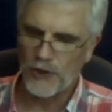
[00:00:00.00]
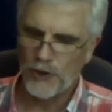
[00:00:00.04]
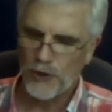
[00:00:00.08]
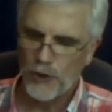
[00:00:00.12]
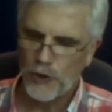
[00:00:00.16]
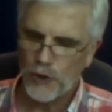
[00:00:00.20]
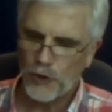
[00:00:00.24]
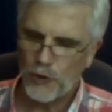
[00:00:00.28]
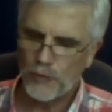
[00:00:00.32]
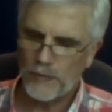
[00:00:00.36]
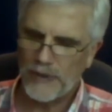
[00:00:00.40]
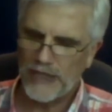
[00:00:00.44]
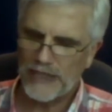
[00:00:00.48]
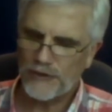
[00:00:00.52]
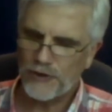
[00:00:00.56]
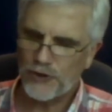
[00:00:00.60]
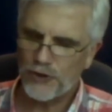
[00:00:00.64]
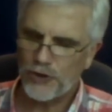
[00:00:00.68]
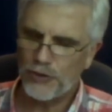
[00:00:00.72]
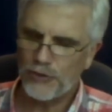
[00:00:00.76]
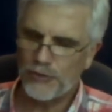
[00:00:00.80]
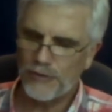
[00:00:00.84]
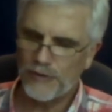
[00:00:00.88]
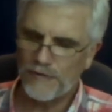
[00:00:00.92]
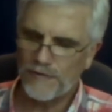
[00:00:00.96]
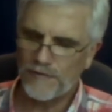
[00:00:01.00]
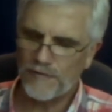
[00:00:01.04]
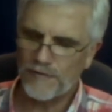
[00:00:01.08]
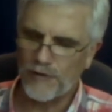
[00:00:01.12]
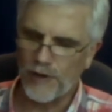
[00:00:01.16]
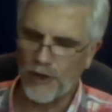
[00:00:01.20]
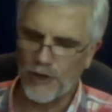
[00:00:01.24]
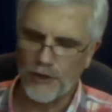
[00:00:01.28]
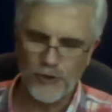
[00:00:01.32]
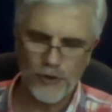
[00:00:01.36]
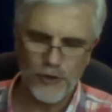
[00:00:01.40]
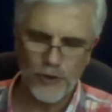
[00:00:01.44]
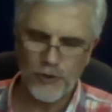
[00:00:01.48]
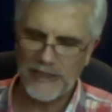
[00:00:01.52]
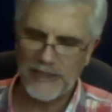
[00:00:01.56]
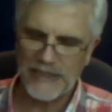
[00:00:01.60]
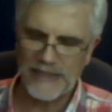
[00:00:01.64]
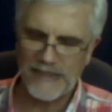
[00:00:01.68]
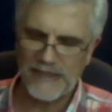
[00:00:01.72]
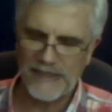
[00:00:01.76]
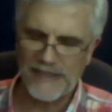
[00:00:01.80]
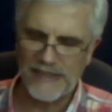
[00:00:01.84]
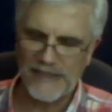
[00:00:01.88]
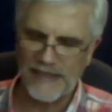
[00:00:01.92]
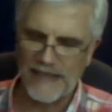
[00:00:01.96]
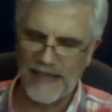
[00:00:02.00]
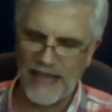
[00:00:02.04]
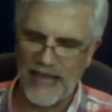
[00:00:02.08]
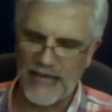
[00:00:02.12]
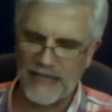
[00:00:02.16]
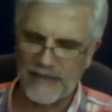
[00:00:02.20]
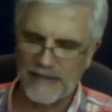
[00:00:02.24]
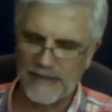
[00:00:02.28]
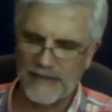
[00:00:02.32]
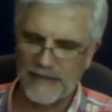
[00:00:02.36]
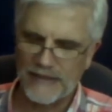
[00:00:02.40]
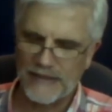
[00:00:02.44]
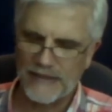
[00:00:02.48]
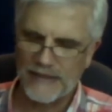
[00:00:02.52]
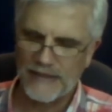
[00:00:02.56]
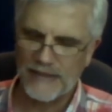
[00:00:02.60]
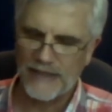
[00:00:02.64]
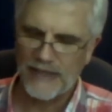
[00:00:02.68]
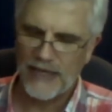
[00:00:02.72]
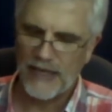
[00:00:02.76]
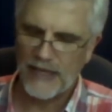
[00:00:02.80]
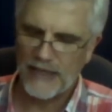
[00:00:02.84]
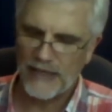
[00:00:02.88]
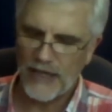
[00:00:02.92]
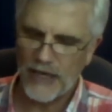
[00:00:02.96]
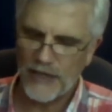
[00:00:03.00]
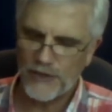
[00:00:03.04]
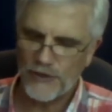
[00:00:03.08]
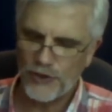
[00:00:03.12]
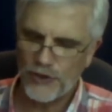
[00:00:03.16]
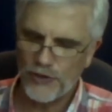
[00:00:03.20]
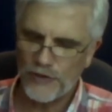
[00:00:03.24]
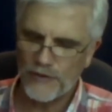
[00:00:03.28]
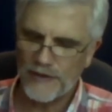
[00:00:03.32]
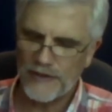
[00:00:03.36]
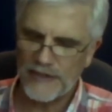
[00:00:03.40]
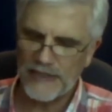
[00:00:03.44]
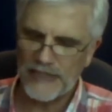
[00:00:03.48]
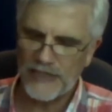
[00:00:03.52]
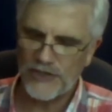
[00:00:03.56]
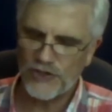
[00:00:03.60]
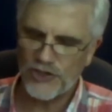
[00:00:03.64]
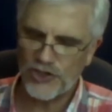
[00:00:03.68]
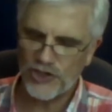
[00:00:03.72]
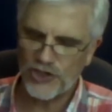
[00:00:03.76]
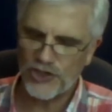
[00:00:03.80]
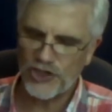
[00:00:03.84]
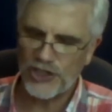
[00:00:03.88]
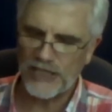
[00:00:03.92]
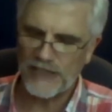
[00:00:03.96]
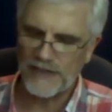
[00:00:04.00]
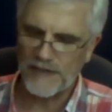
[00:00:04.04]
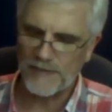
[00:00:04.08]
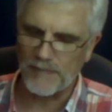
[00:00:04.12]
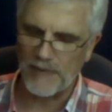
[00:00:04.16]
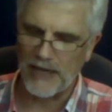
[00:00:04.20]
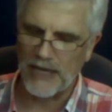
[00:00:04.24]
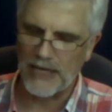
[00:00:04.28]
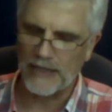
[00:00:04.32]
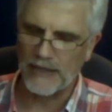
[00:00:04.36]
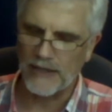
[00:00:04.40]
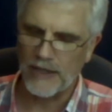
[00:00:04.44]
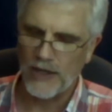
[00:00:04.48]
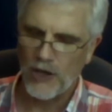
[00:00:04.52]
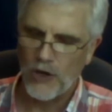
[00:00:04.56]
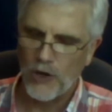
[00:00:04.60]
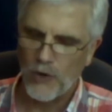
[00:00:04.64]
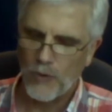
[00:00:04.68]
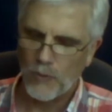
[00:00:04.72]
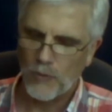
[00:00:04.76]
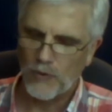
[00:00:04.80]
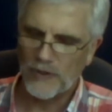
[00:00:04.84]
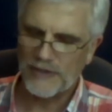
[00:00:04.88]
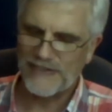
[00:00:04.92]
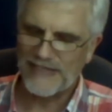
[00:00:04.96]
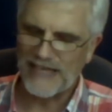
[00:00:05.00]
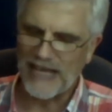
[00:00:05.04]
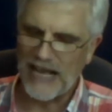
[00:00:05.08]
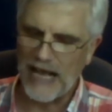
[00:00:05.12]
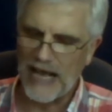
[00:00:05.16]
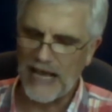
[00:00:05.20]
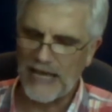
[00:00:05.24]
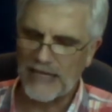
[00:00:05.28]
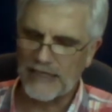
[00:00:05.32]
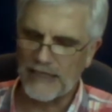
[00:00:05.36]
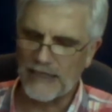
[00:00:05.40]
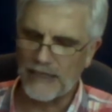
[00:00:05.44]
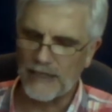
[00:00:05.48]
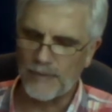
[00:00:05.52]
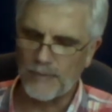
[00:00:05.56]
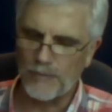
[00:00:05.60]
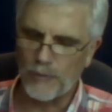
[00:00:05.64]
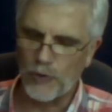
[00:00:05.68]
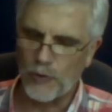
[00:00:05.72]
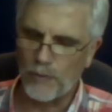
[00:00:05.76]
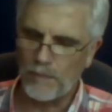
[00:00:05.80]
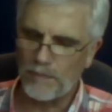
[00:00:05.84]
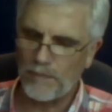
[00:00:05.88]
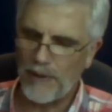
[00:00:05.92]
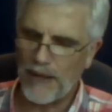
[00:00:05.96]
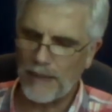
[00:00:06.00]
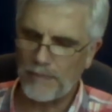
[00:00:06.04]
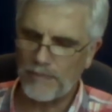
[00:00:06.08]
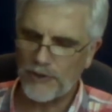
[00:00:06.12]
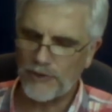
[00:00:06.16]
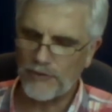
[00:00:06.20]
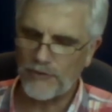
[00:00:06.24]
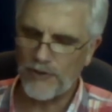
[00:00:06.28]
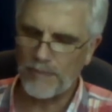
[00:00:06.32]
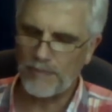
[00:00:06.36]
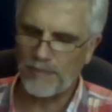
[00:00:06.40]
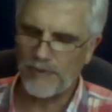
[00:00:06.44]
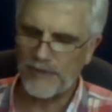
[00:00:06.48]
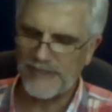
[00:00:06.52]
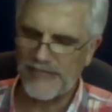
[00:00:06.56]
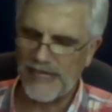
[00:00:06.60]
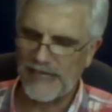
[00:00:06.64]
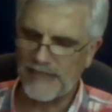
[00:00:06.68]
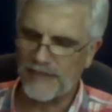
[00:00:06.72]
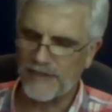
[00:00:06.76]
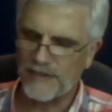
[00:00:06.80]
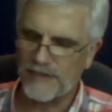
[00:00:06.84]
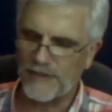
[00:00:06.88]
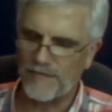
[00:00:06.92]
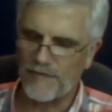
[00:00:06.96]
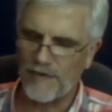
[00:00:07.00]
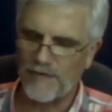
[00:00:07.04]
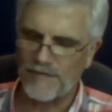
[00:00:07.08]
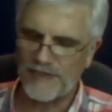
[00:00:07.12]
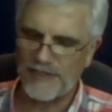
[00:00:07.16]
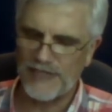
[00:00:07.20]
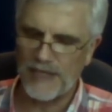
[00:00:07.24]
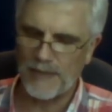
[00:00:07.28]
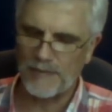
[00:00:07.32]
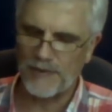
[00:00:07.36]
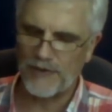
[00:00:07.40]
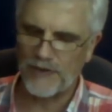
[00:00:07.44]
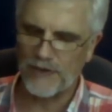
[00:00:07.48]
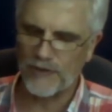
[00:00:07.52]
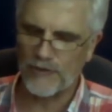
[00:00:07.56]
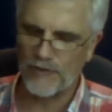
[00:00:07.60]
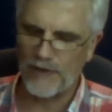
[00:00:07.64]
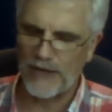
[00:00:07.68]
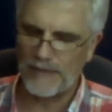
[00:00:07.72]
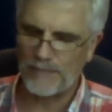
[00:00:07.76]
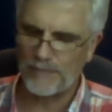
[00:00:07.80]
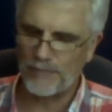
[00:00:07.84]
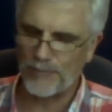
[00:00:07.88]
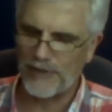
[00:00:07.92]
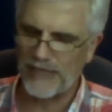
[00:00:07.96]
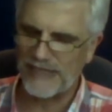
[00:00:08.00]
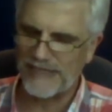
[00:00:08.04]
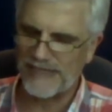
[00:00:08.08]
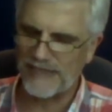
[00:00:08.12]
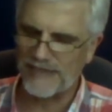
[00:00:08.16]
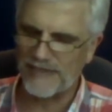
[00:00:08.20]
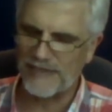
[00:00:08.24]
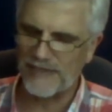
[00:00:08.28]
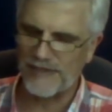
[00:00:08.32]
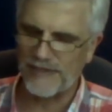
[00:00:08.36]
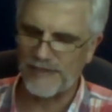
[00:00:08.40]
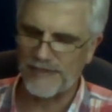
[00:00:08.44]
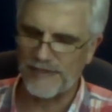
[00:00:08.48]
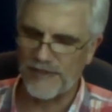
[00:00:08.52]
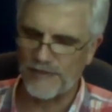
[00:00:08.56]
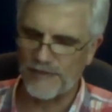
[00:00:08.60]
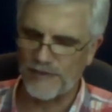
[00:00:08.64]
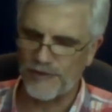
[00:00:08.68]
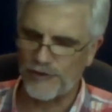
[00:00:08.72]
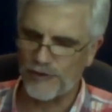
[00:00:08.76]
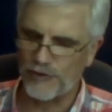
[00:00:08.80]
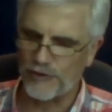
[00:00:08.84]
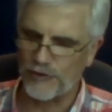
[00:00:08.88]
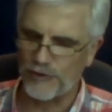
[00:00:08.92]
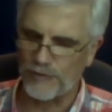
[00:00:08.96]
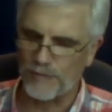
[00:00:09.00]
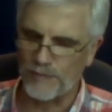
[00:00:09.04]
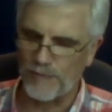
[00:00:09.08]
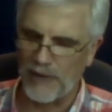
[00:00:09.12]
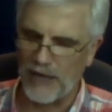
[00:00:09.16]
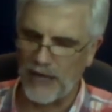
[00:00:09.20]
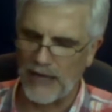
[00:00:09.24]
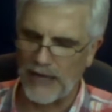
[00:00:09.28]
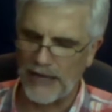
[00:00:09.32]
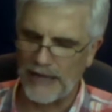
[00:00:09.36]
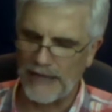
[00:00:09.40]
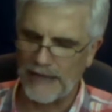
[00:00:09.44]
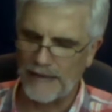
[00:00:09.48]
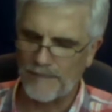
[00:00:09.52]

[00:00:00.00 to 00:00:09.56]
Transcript: who went to and fro, doing this and that. And I knew that each chessman was the eidolon or puppet representative of some of the great presences that stood by.